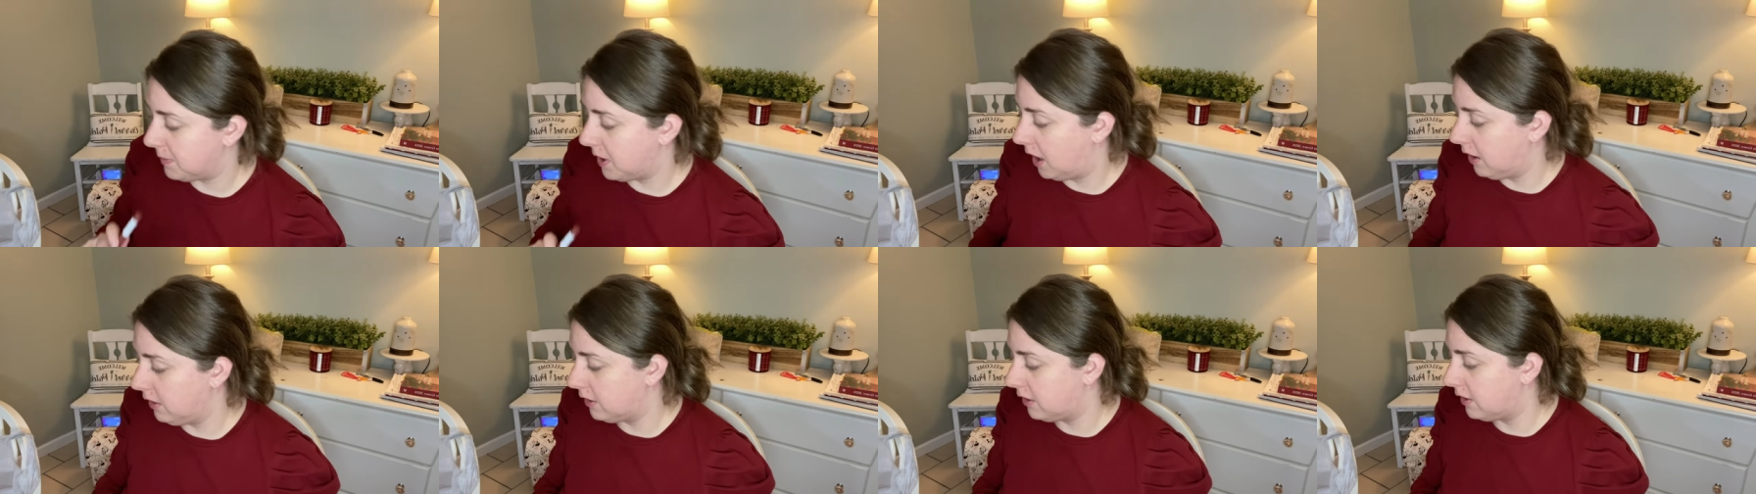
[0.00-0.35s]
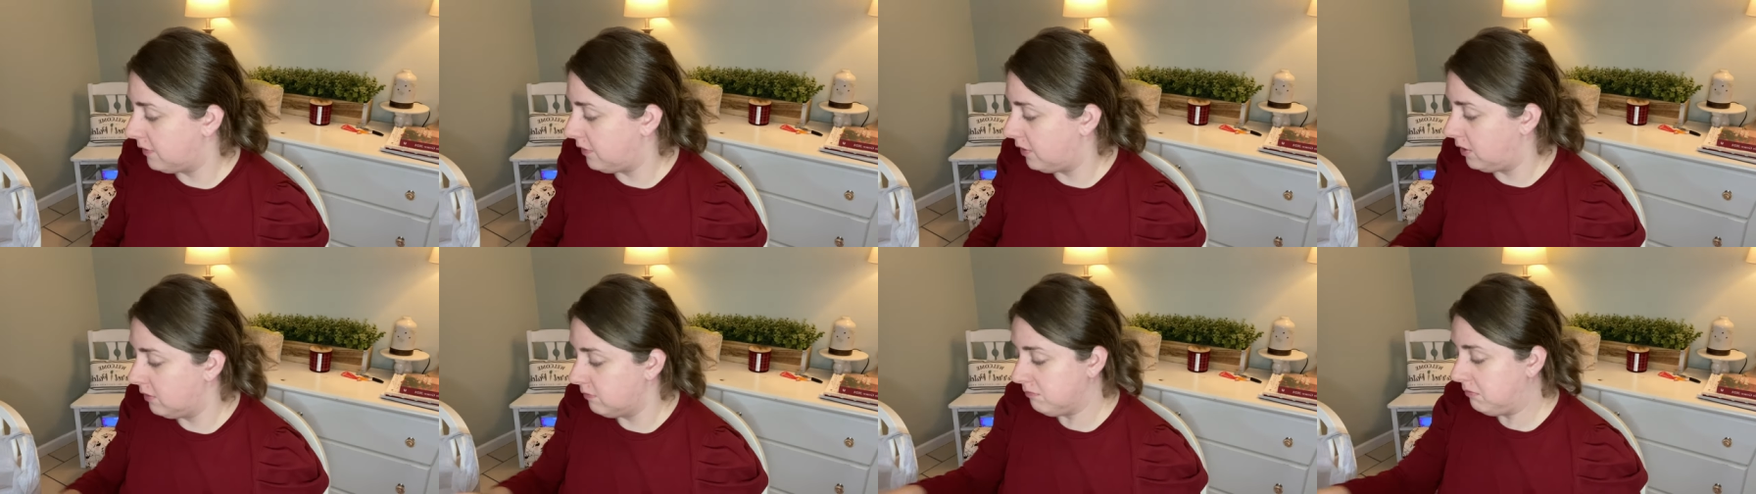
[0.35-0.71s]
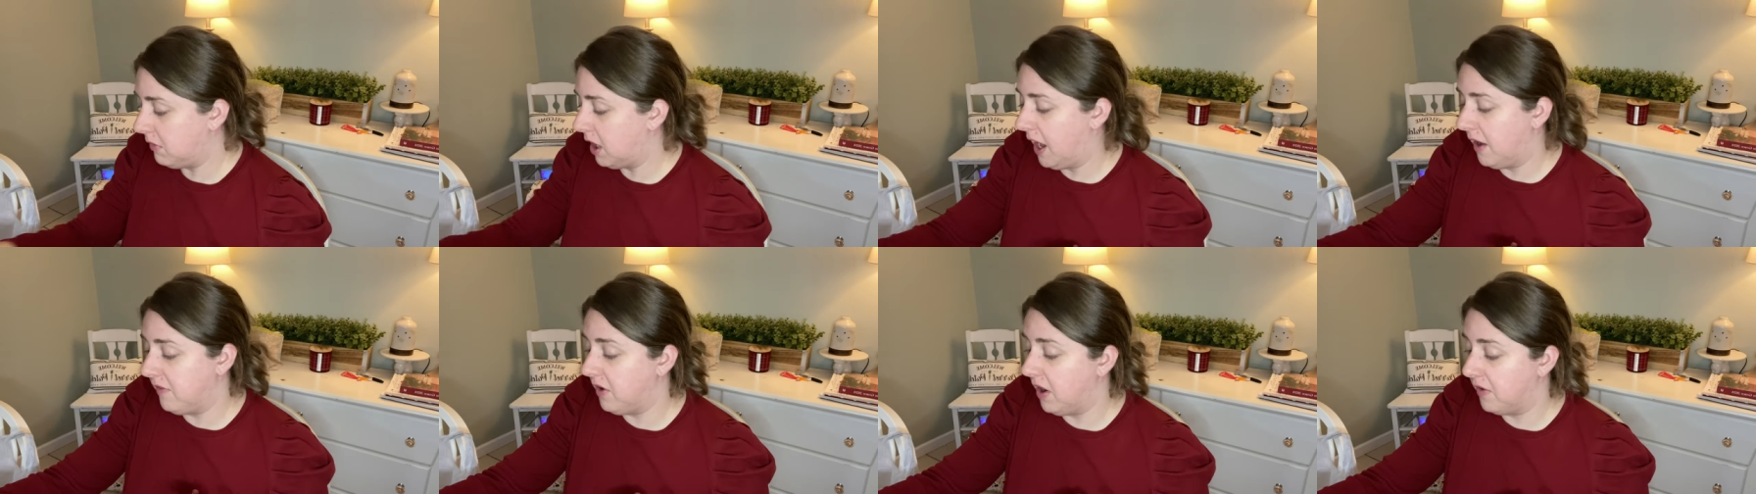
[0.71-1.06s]
color
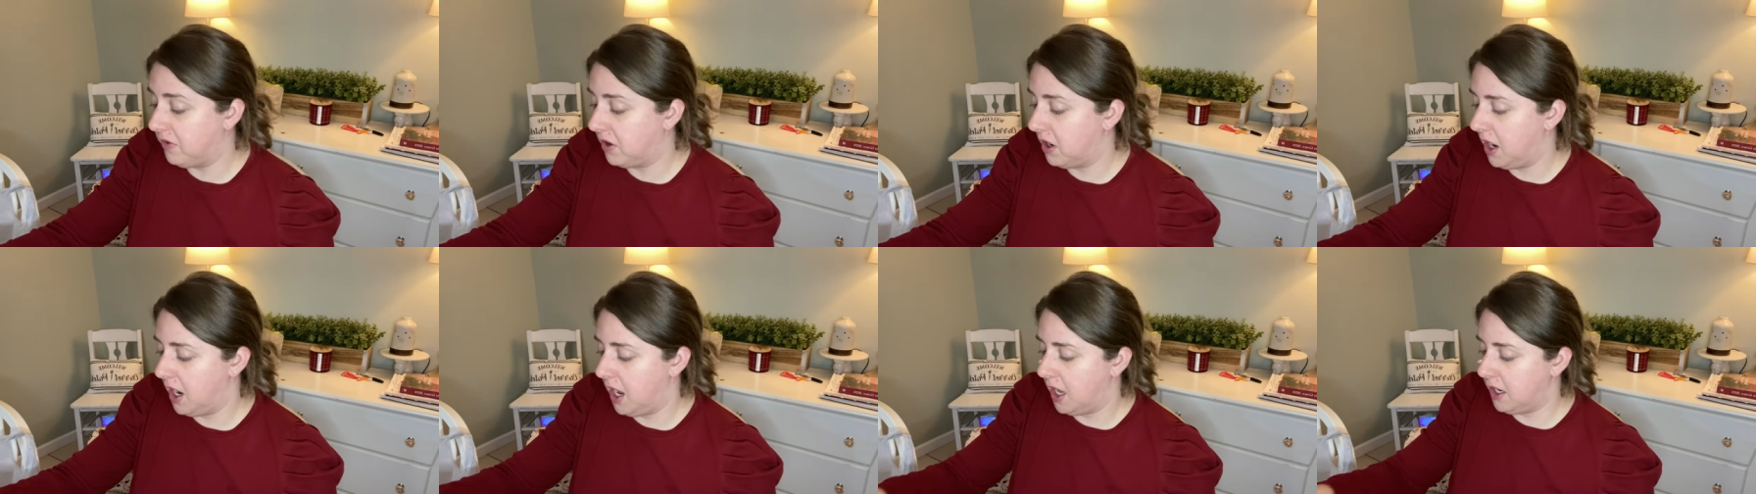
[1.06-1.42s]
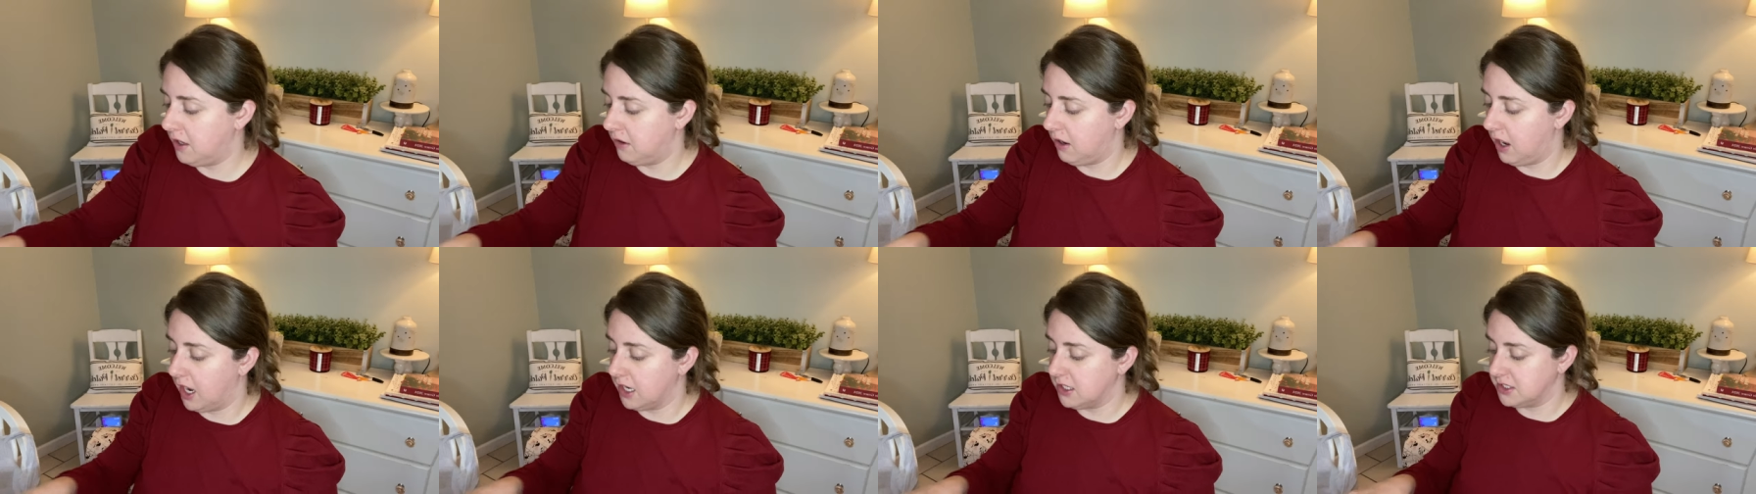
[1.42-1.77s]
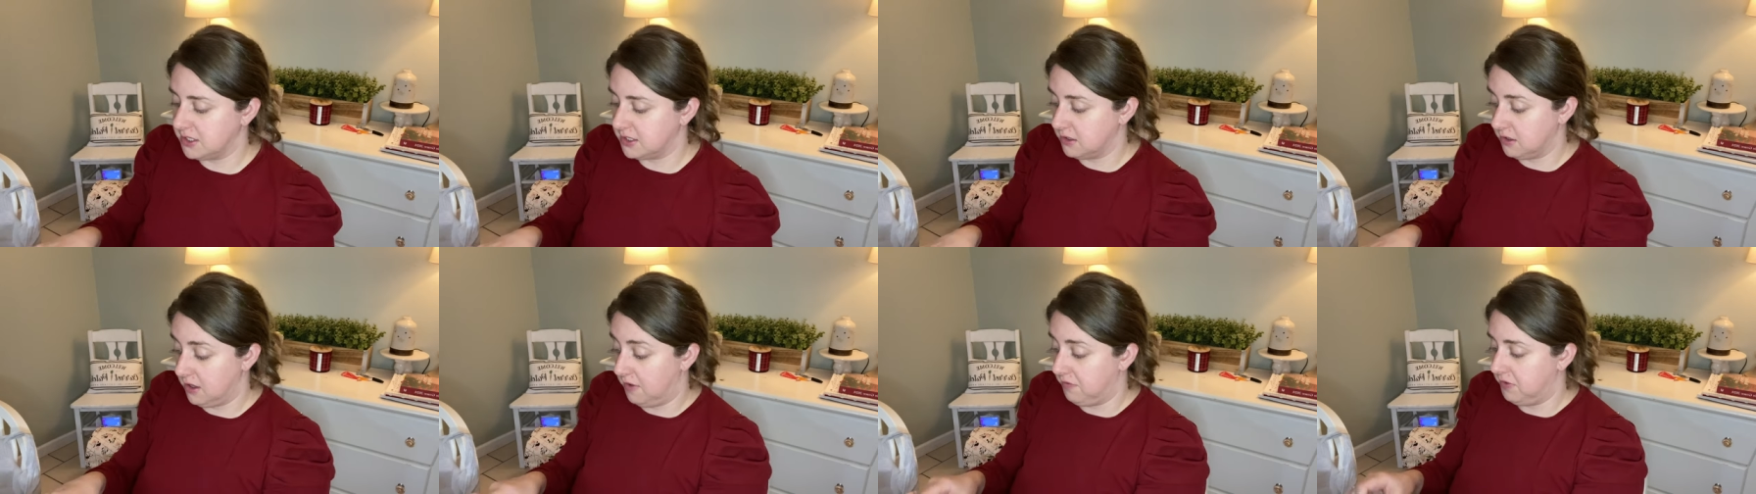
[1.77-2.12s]
I've ever had. I just
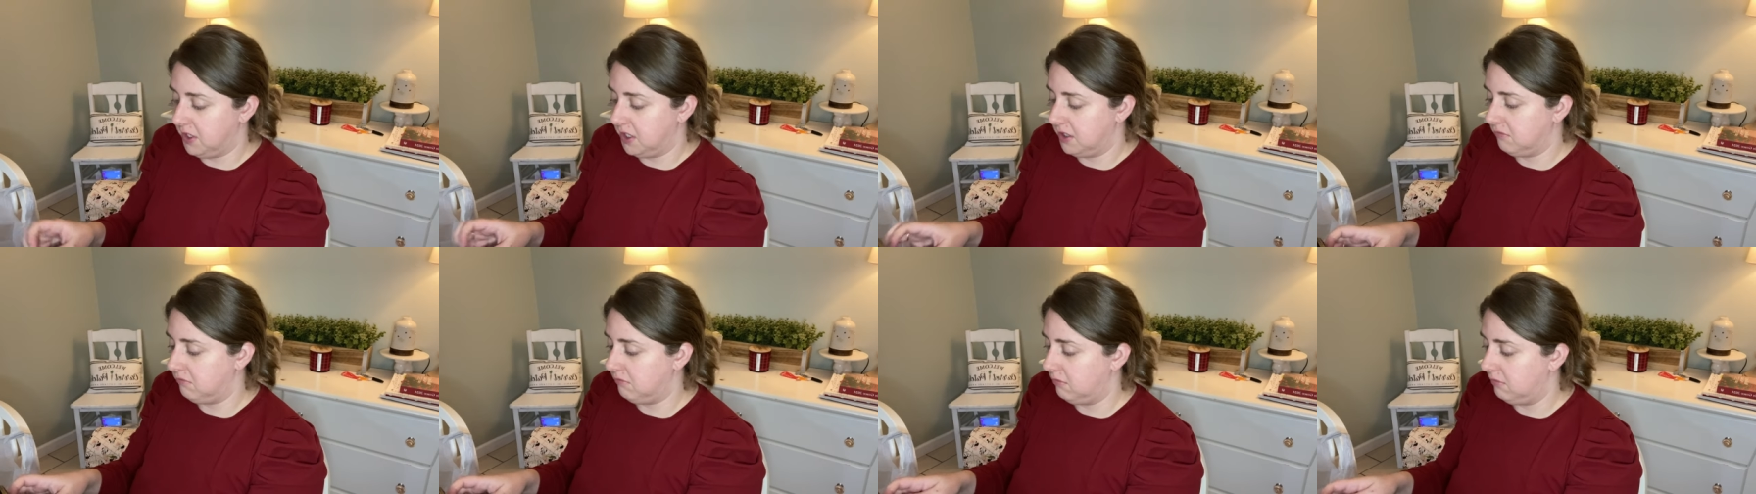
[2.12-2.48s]
love it.